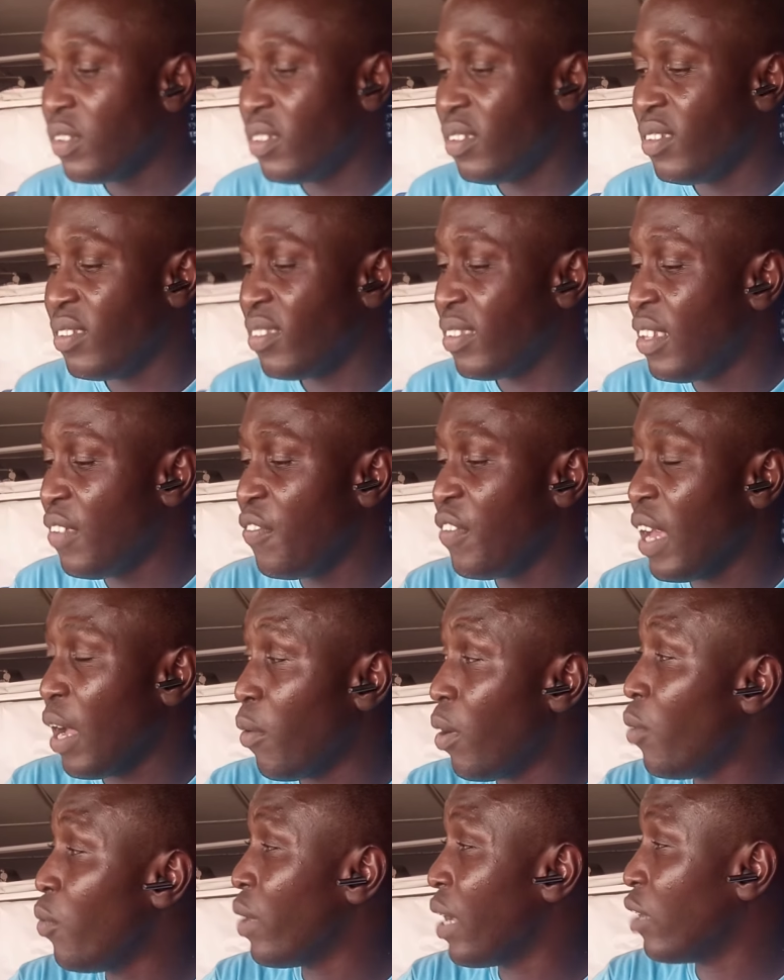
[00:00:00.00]
it is TVR,
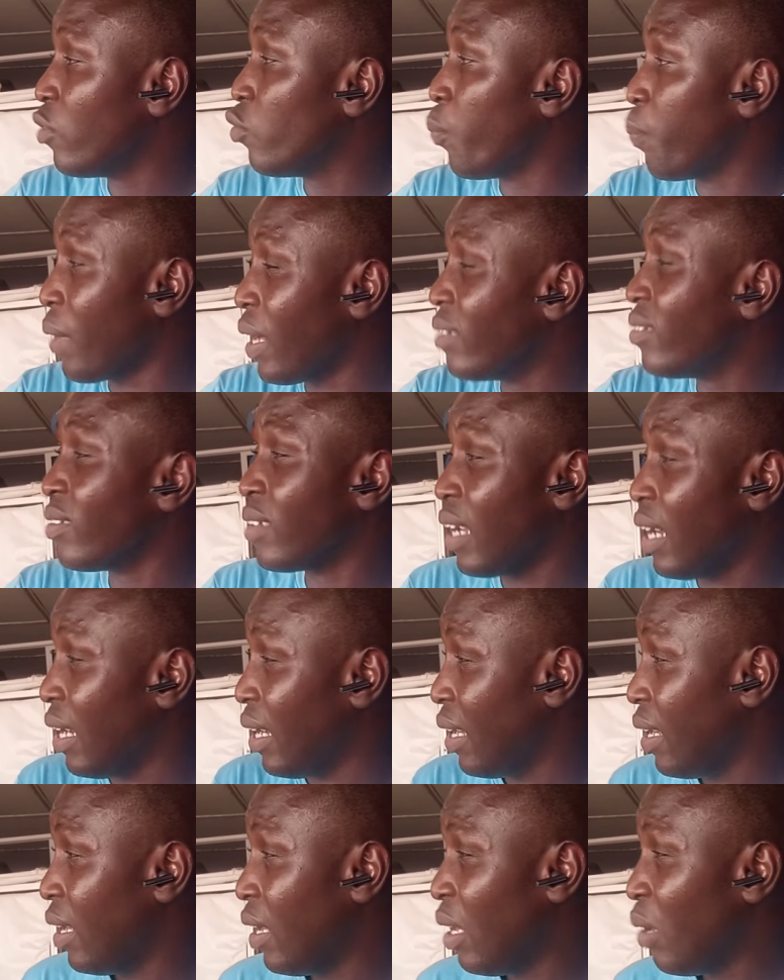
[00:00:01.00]
when we get to practical,
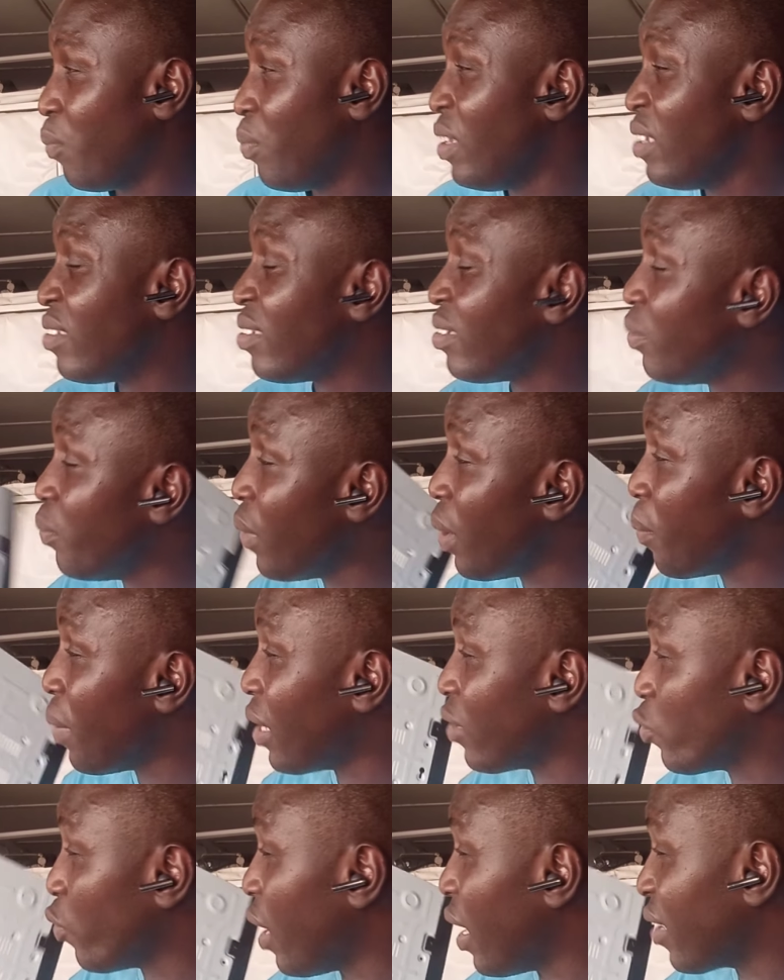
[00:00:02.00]
please
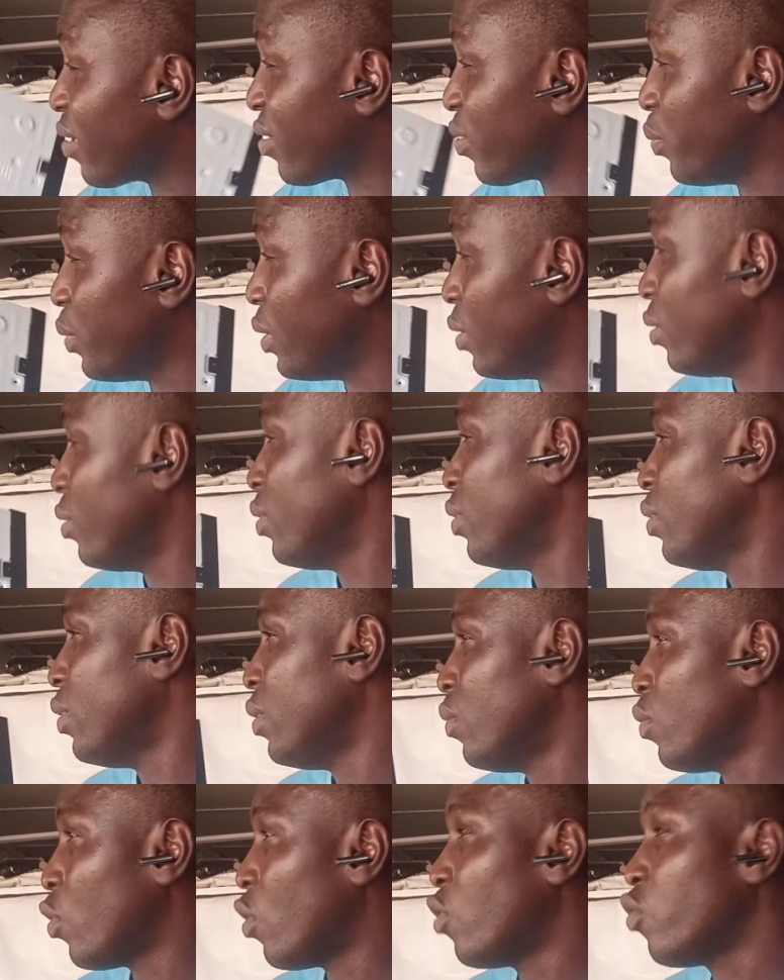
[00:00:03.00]
remember to answer,
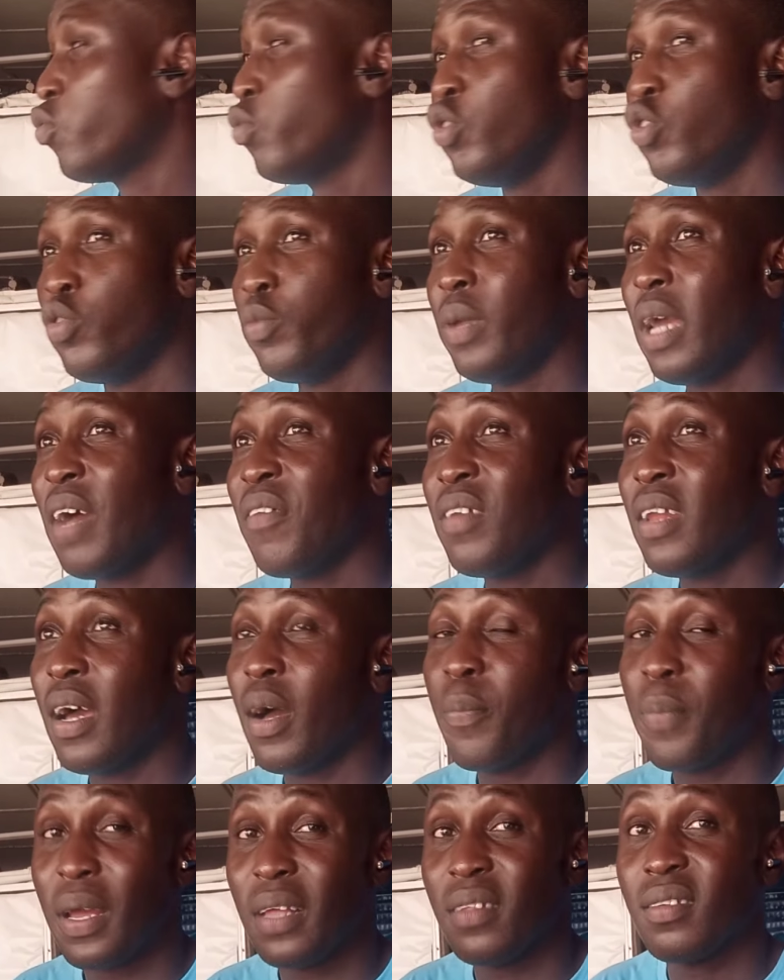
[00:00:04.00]
because we should be having
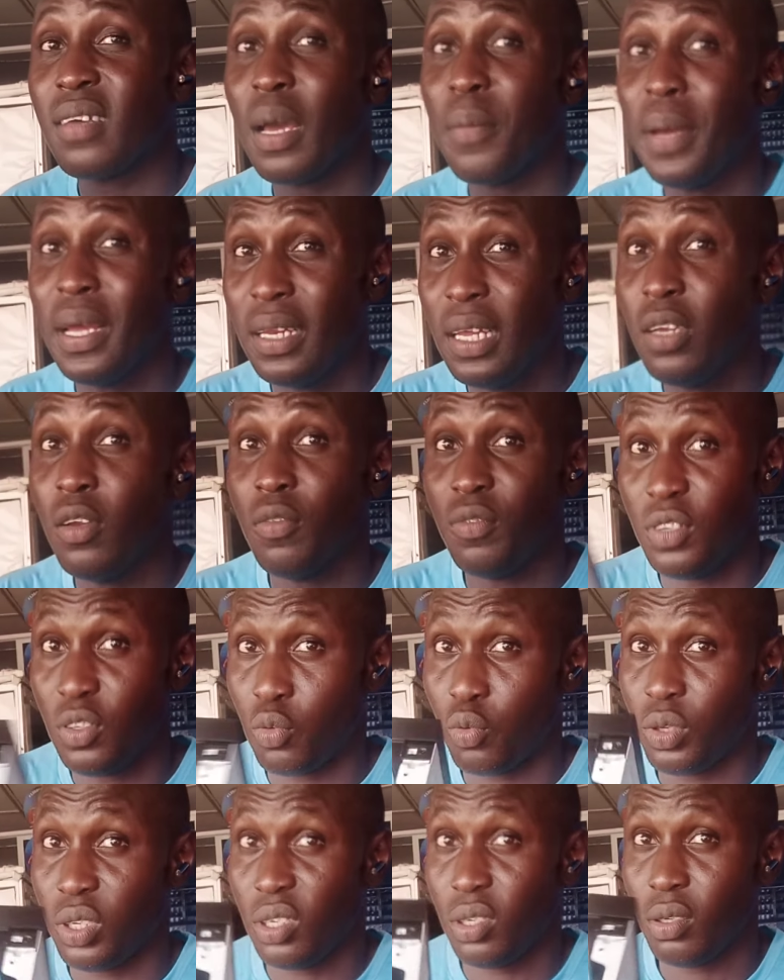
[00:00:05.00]
our practical by the end of
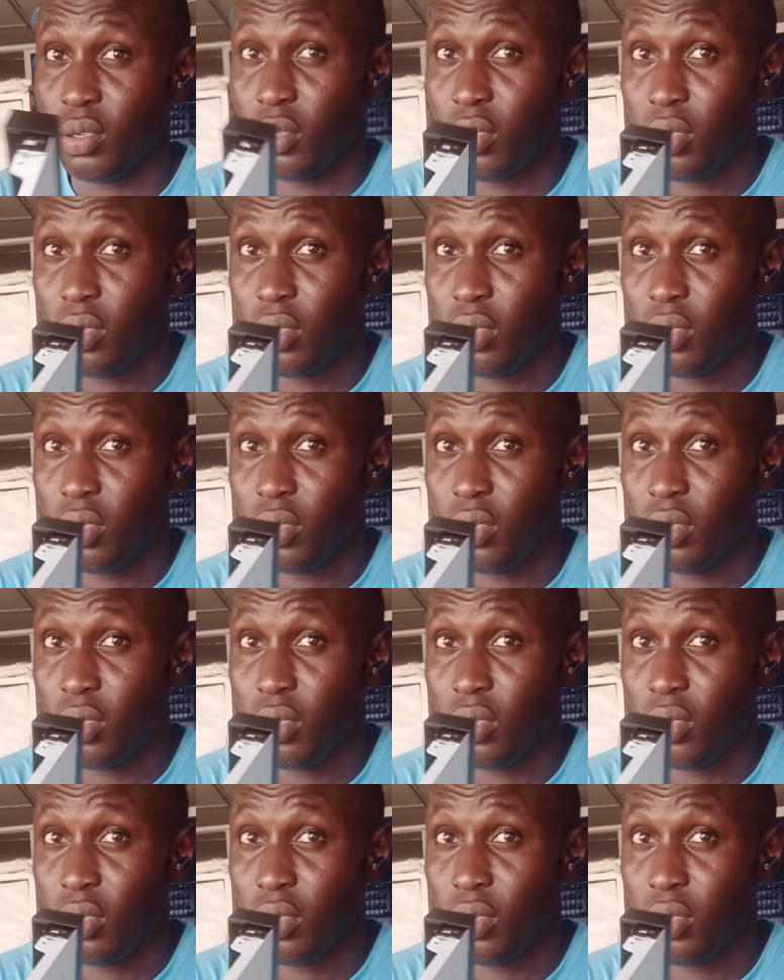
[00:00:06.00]
this week.